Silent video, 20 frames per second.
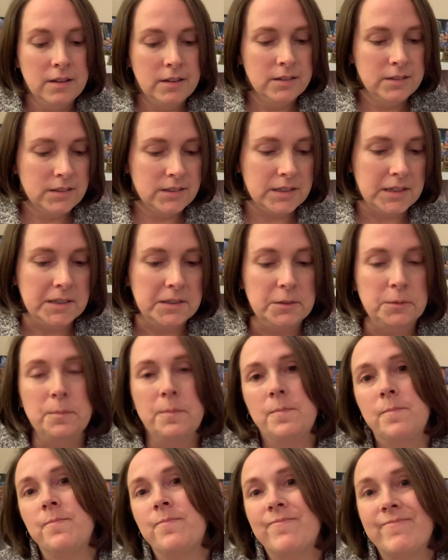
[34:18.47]
So
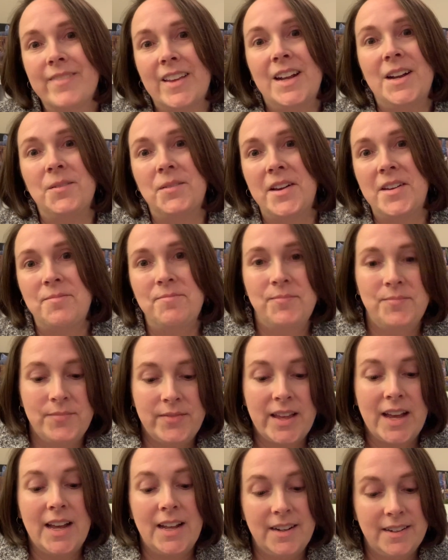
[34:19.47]
anyway,
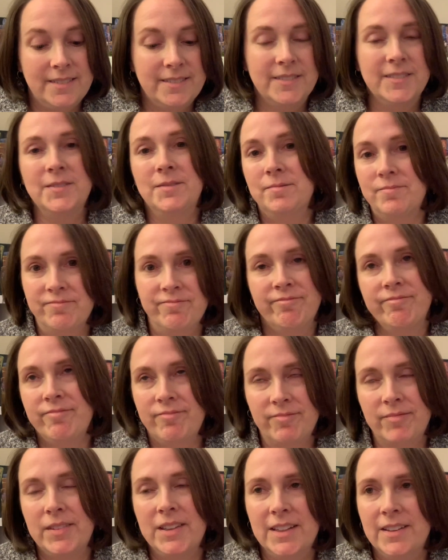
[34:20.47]
I'm
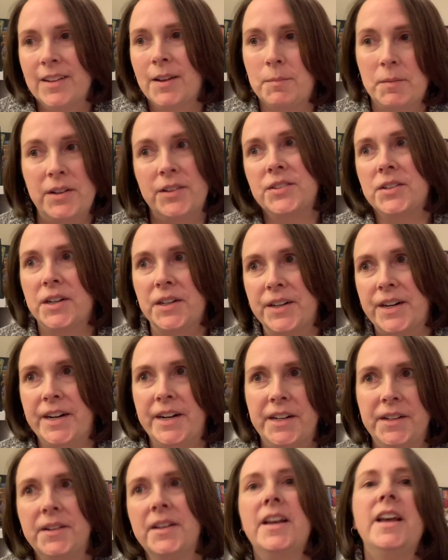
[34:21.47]
gonna start
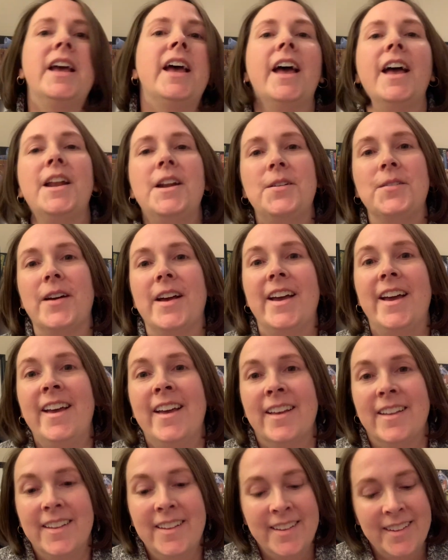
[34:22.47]
crying. Anyway,
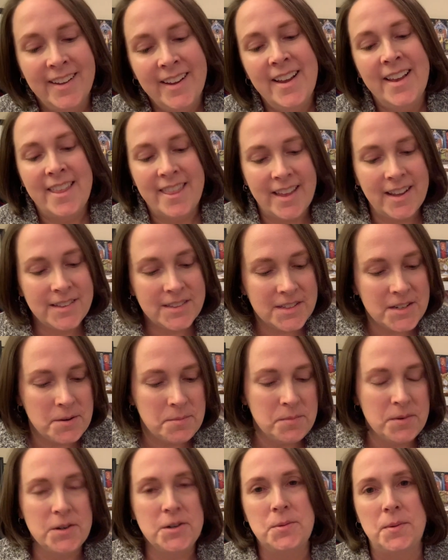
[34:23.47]
that's
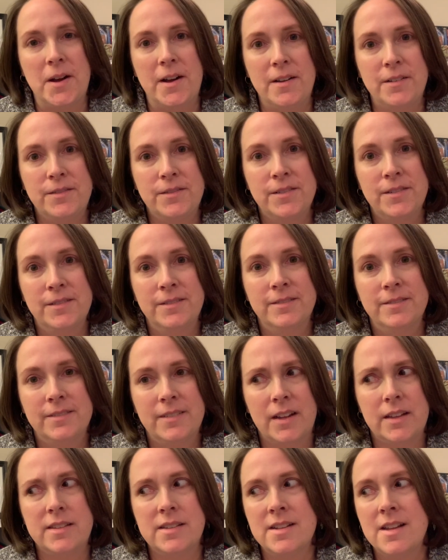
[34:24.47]
number 12,
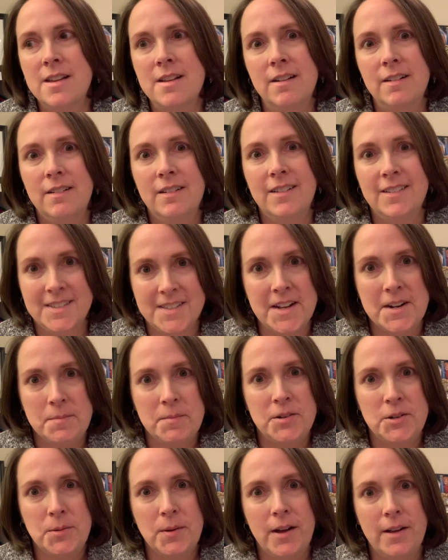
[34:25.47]
isn't it? Is that
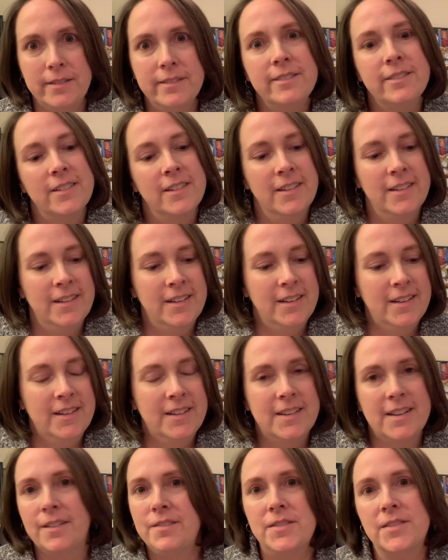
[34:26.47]
number 12?
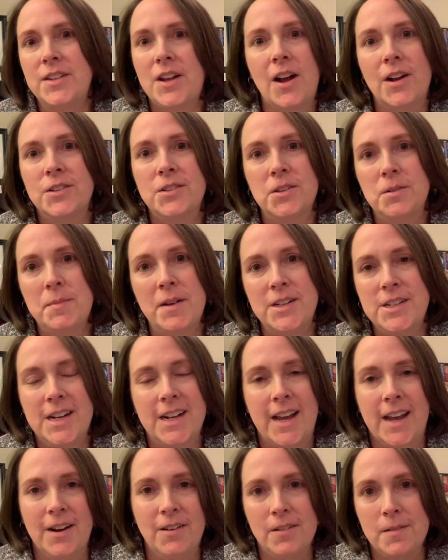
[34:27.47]
I've talked so much I
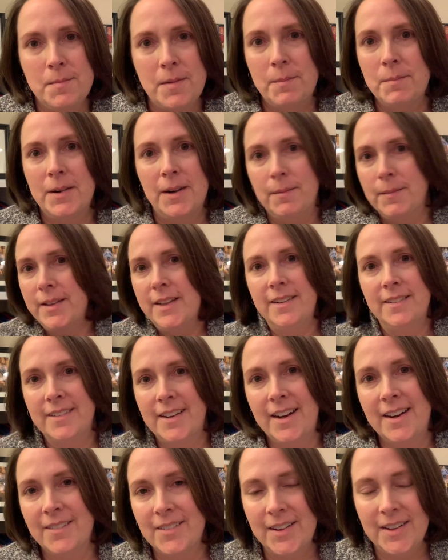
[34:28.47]
can't remember, but
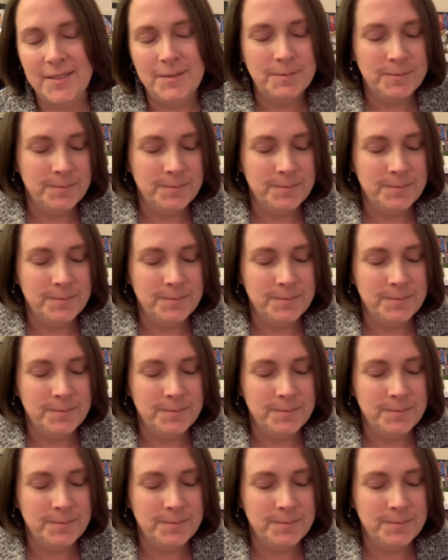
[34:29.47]
anyway.